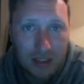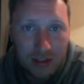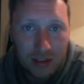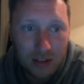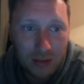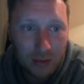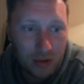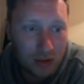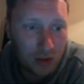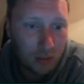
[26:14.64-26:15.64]
certainly one
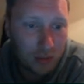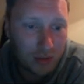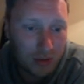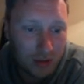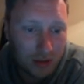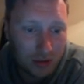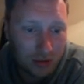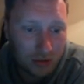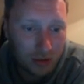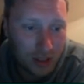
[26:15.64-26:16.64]
of the top
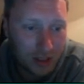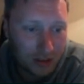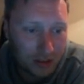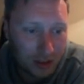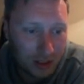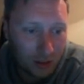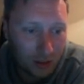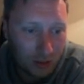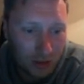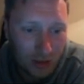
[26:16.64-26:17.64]
strikers
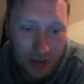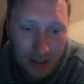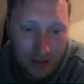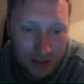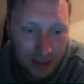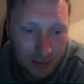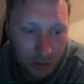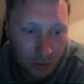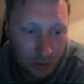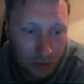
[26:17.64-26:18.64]
alongside Sam
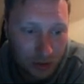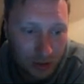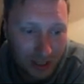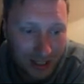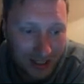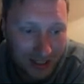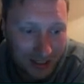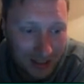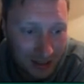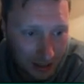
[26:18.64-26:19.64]
Jordan
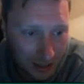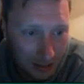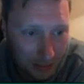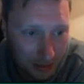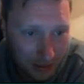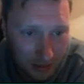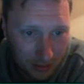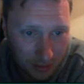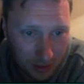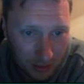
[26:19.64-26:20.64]
and keepers,
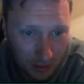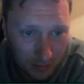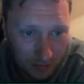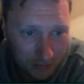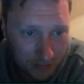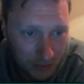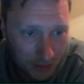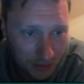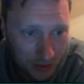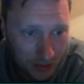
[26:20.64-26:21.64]
who's the other one.
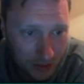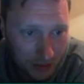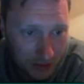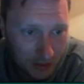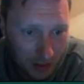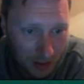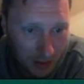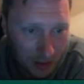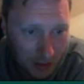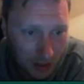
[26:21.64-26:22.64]
So yes.
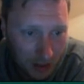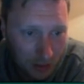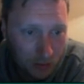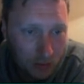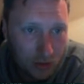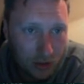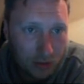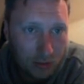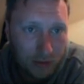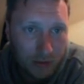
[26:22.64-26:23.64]
Newton
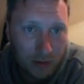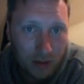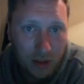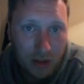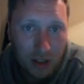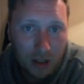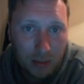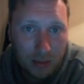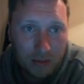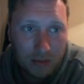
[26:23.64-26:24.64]
Durham has found another
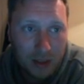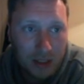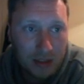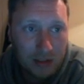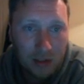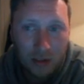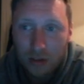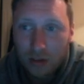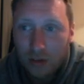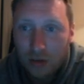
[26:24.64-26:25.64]
club. He's
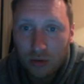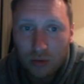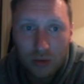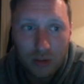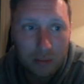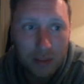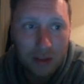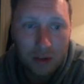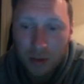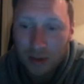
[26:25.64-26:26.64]
gone to
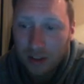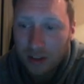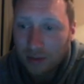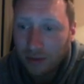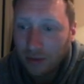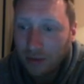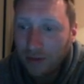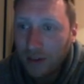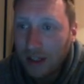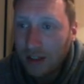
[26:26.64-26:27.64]
Middlesbrough, this time for a
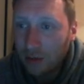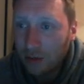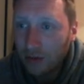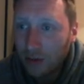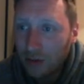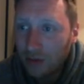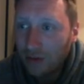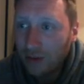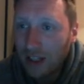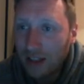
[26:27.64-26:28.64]
fee. So his first
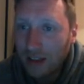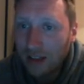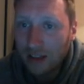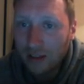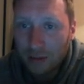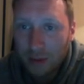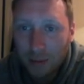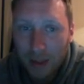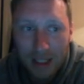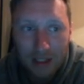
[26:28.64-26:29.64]
fee that has been
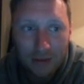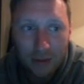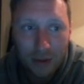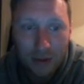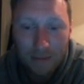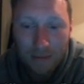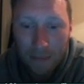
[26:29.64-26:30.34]
paid for him.